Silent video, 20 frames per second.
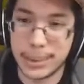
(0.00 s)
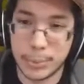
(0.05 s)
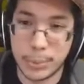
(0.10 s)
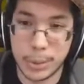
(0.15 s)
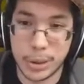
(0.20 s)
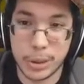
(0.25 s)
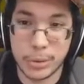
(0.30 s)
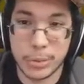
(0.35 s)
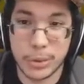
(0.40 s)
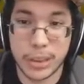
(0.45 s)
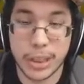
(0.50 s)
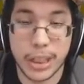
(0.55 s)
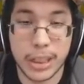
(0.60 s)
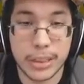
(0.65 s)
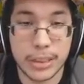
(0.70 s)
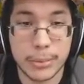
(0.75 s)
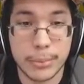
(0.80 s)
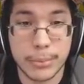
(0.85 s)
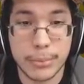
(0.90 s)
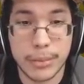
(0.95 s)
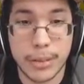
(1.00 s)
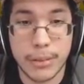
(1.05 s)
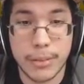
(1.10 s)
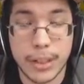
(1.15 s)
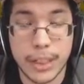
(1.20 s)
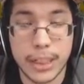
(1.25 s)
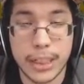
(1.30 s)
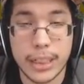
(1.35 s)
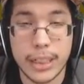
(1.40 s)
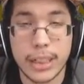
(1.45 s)
pretty awesome
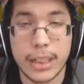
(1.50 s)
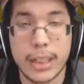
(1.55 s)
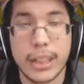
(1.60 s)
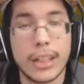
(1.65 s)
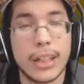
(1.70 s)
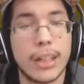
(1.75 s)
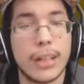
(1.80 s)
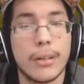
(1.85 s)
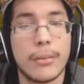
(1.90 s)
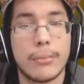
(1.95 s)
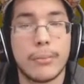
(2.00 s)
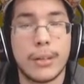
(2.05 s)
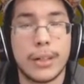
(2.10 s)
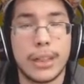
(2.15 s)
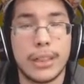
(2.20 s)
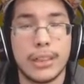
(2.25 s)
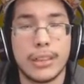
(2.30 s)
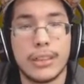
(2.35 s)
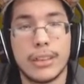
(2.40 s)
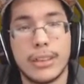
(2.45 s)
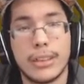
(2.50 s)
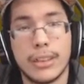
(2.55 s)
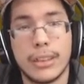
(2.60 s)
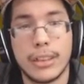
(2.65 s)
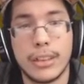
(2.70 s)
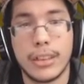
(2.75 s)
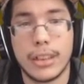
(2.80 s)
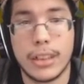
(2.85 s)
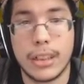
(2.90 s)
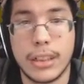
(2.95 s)
already, but
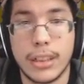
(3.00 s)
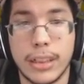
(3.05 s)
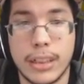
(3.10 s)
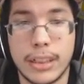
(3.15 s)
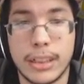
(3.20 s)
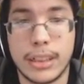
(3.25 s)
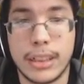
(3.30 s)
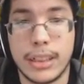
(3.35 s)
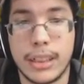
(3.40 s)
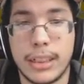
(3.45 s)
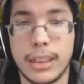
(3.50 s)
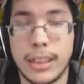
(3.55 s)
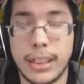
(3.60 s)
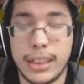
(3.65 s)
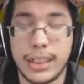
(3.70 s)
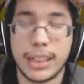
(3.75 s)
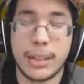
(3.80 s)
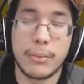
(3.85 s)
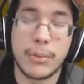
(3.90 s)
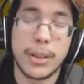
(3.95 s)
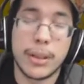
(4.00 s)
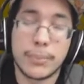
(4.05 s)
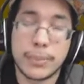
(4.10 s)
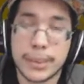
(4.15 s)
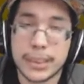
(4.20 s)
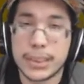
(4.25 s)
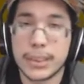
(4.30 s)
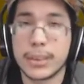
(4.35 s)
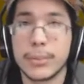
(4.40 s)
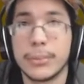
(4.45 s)
the level up
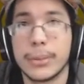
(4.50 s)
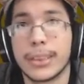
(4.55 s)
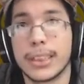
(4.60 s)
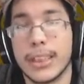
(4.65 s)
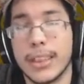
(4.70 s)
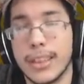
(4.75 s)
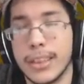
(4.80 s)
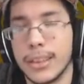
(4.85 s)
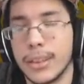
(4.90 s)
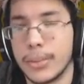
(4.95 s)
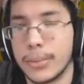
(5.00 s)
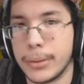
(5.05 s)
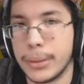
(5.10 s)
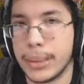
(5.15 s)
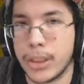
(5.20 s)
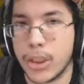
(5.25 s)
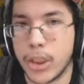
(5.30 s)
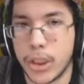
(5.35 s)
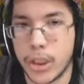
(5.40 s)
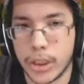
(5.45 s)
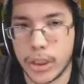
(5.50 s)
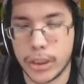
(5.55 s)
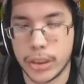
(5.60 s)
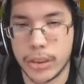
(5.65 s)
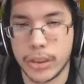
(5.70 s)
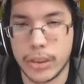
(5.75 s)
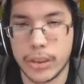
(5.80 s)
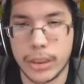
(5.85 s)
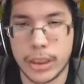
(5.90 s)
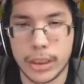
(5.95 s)
system is a little bit
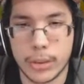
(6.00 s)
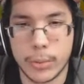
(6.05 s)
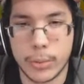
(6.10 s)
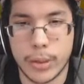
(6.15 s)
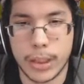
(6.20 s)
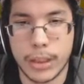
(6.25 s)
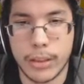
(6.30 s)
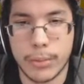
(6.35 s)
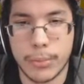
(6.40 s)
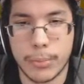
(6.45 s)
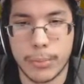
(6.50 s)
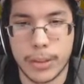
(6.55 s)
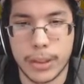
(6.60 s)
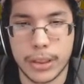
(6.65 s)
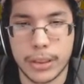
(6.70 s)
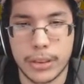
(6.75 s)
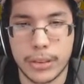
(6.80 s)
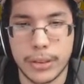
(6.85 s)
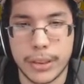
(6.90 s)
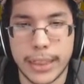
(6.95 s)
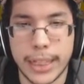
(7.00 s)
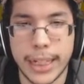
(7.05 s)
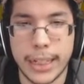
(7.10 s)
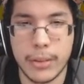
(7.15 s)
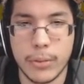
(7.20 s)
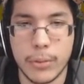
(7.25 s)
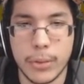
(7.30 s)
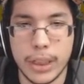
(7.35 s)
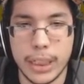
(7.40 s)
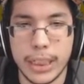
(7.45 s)
harder as well. Plus, you can't
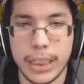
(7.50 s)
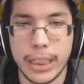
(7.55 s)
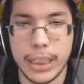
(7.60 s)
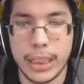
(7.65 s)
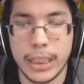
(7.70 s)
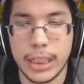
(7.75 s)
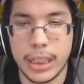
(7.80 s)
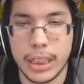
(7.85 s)
really